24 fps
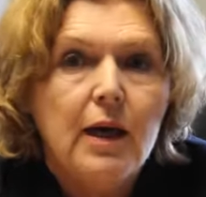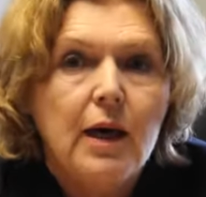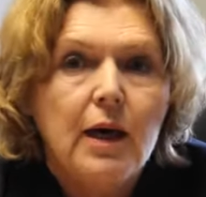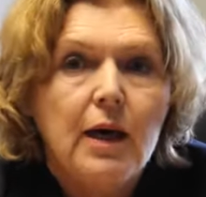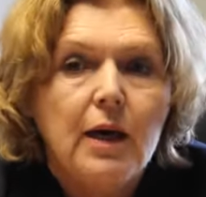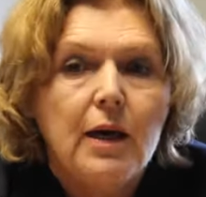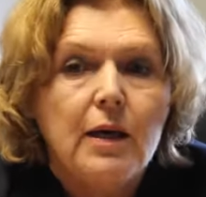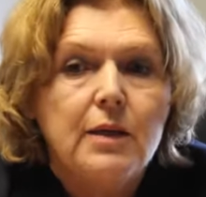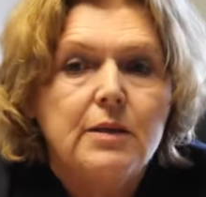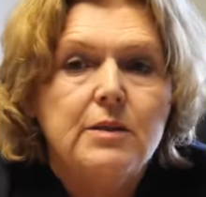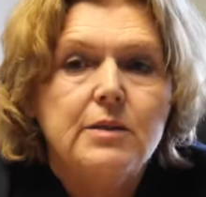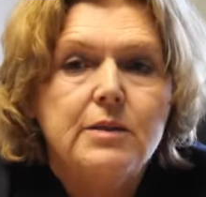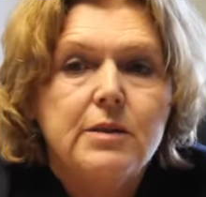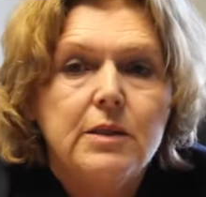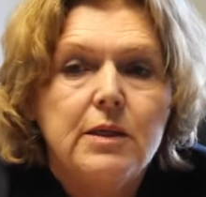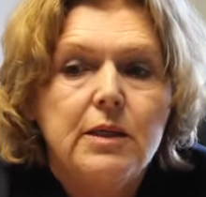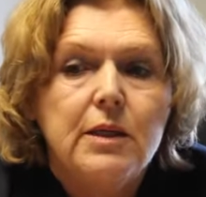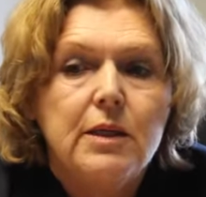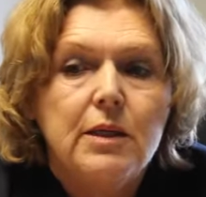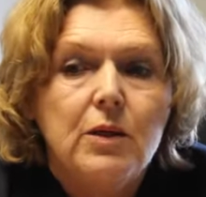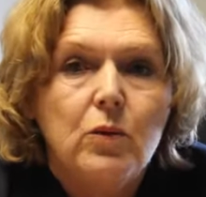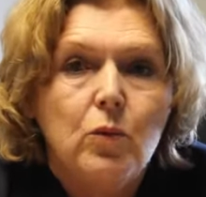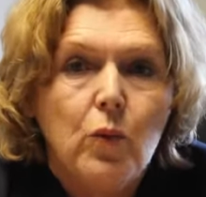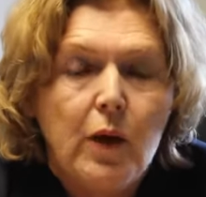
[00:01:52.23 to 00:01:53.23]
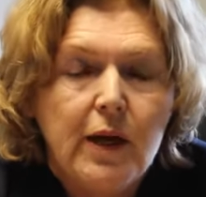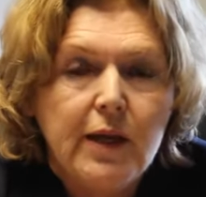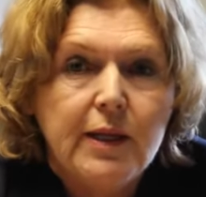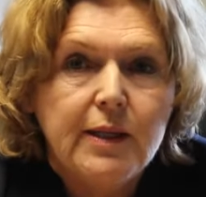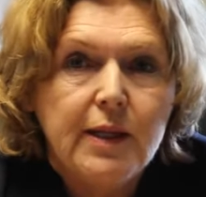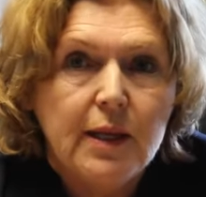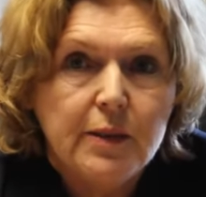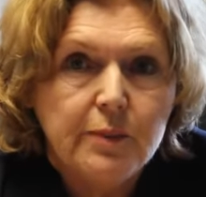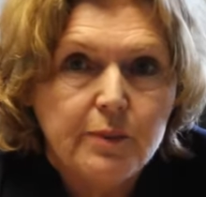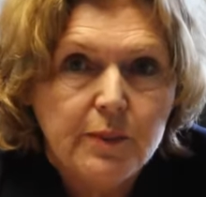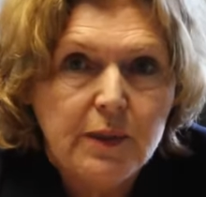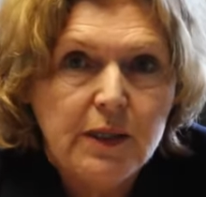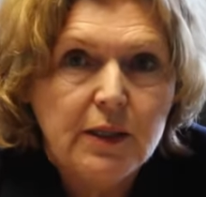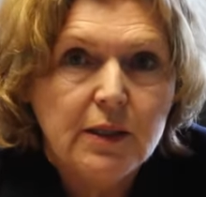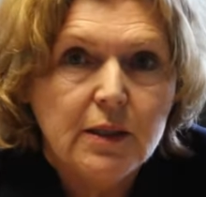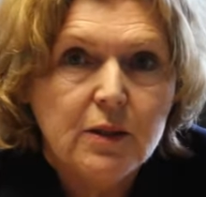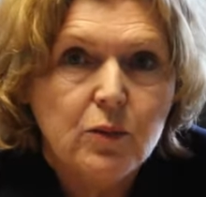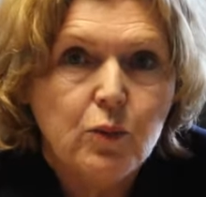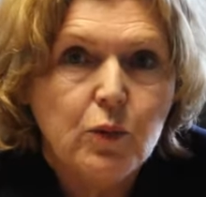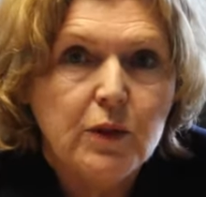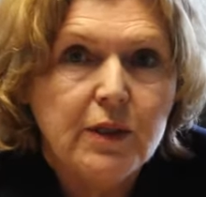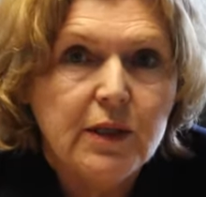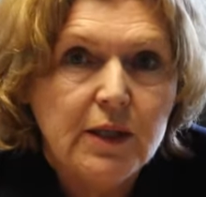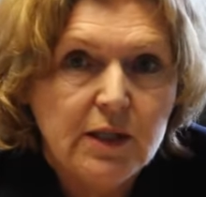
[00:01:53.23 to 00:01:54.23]
and in a way that
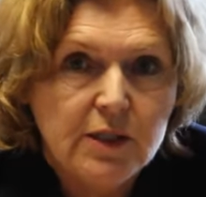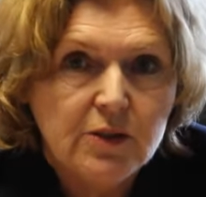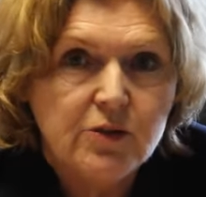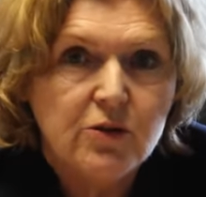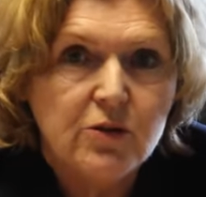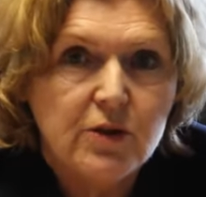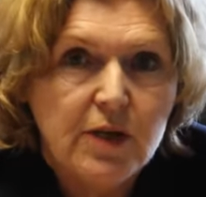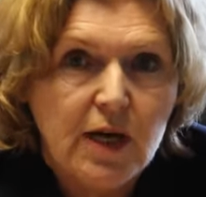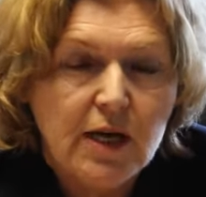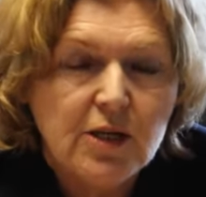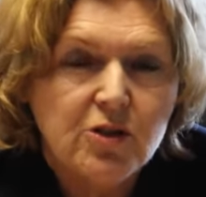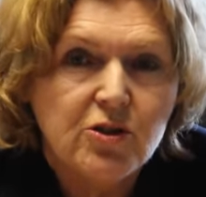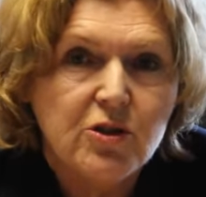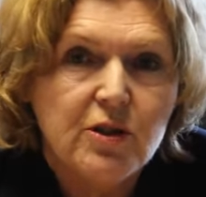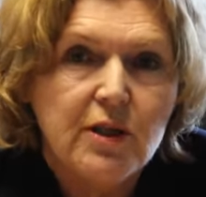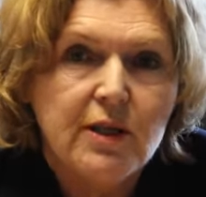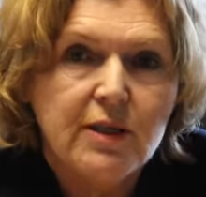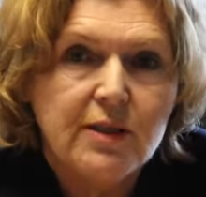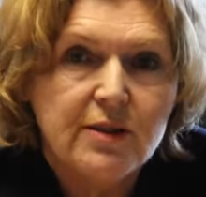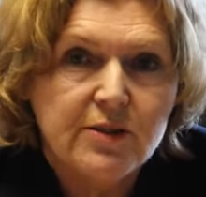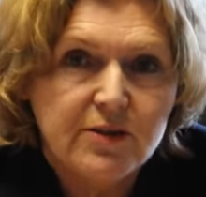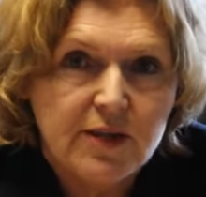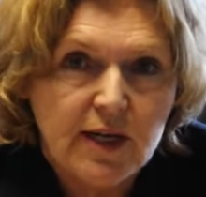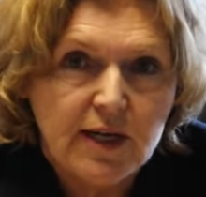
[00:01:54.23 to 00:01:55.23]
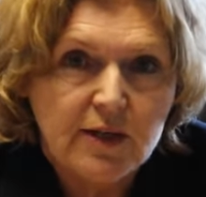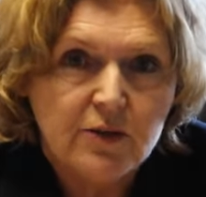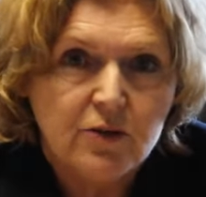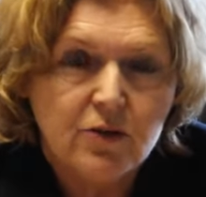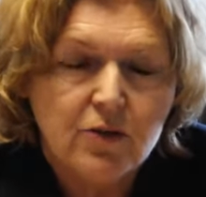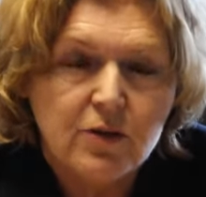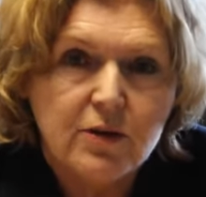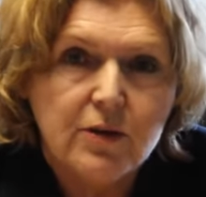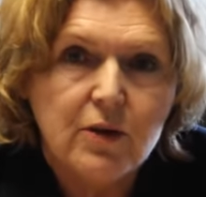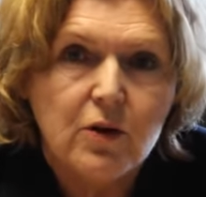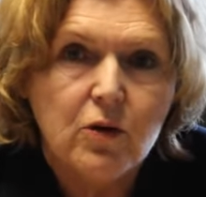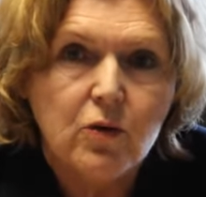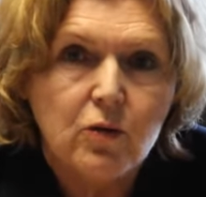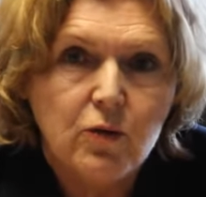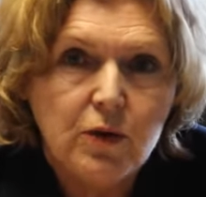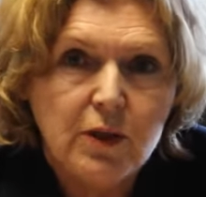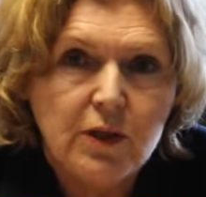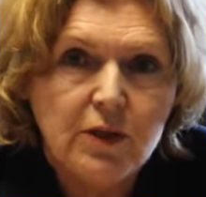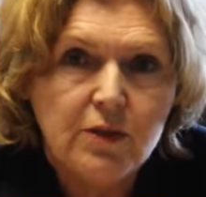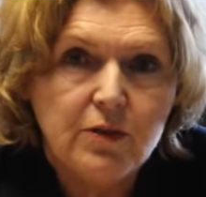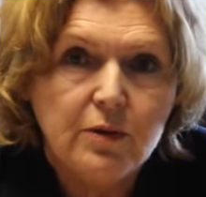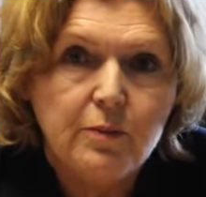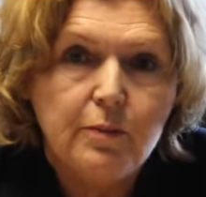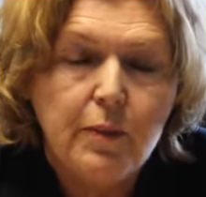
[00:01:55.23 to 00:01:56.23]
meets with international standards
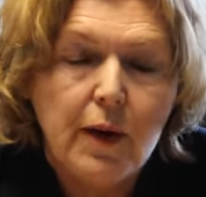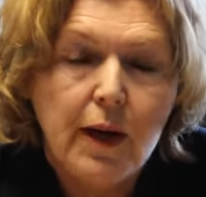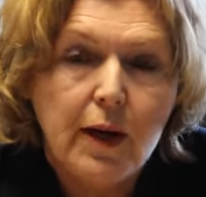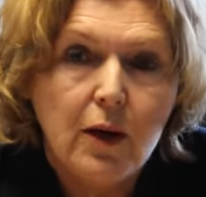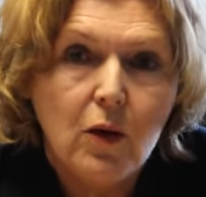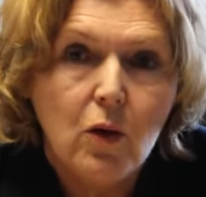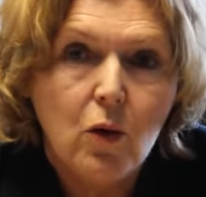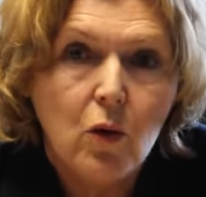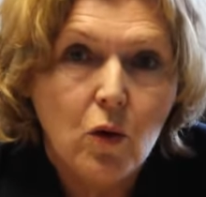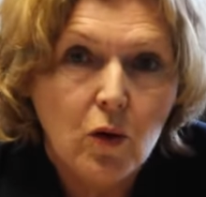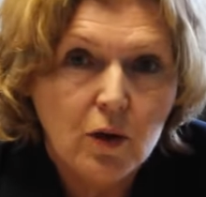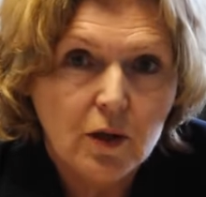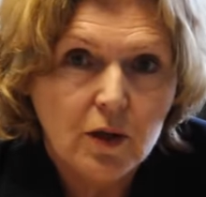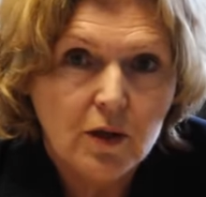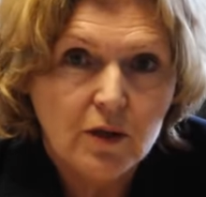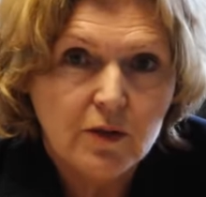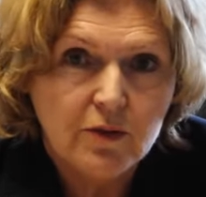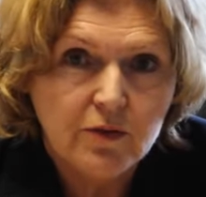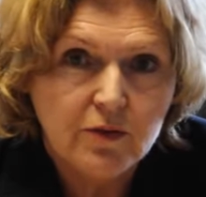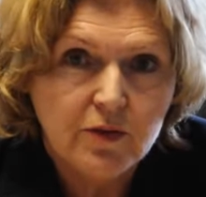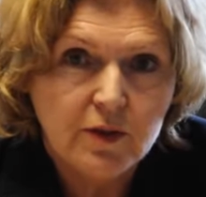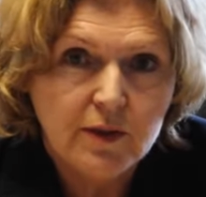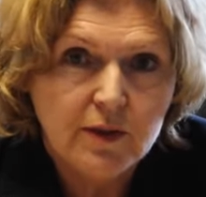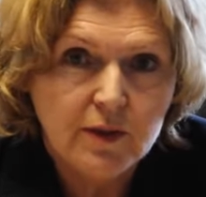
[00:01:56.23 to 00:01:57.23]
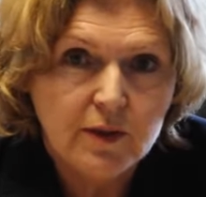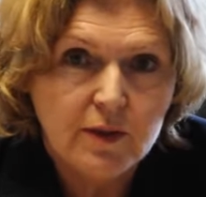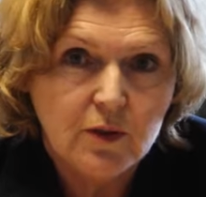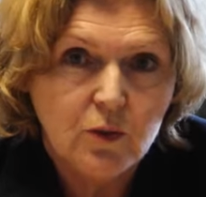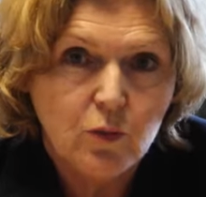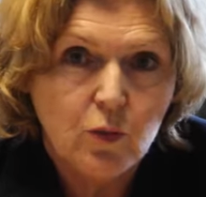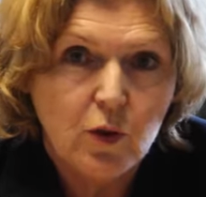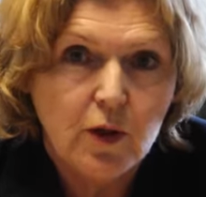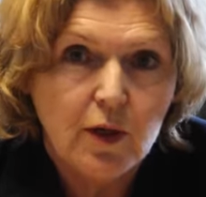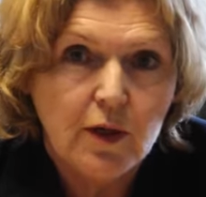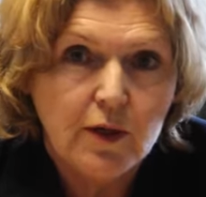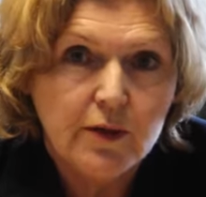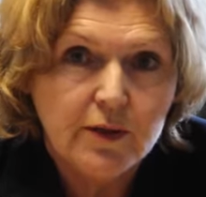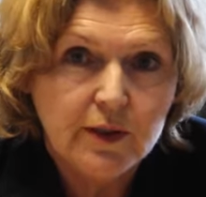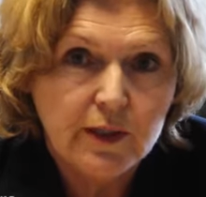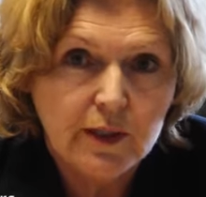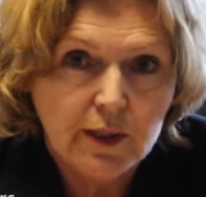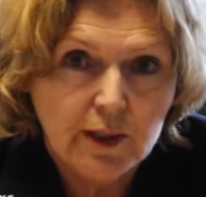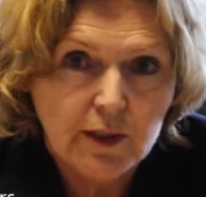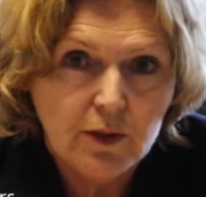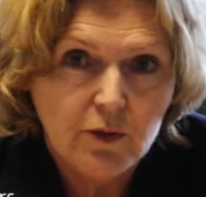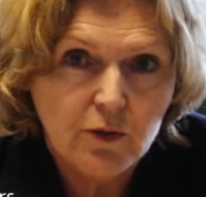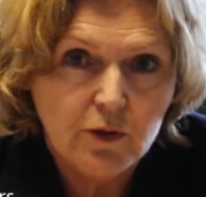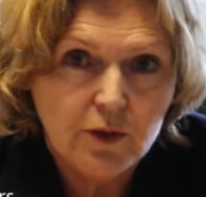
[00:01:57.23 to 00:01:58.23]
agreed by all countries in the world,
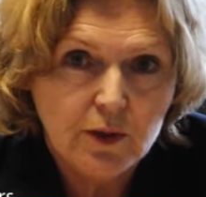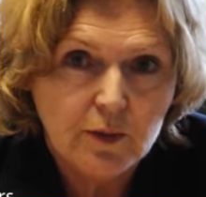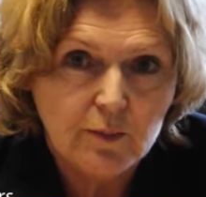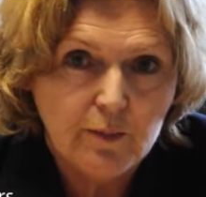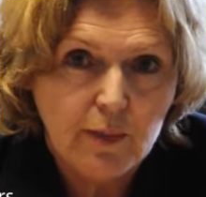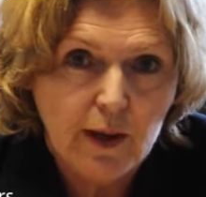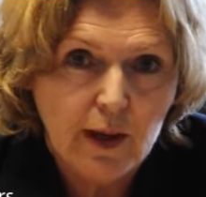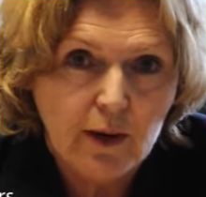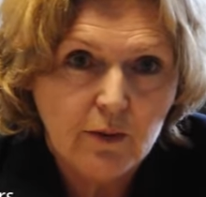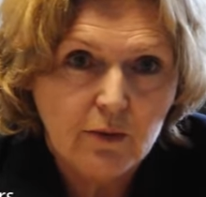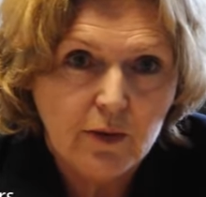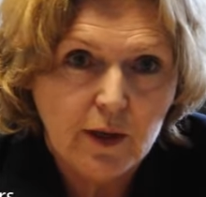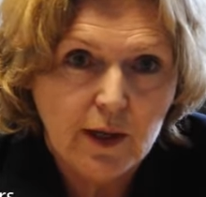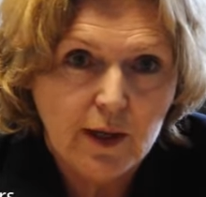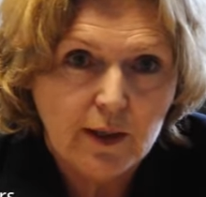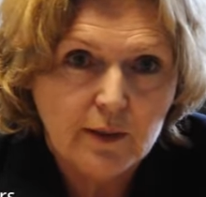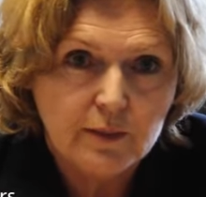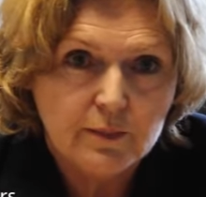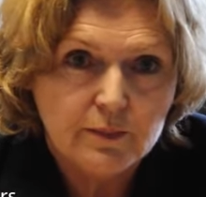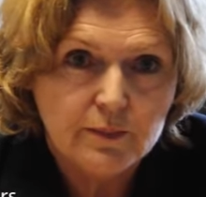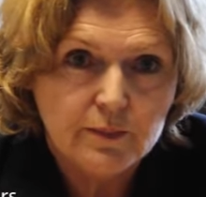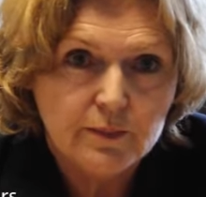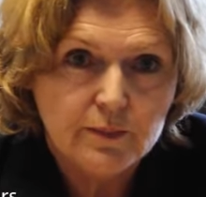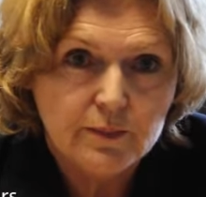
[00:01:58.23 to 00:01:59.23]
including Bahrain.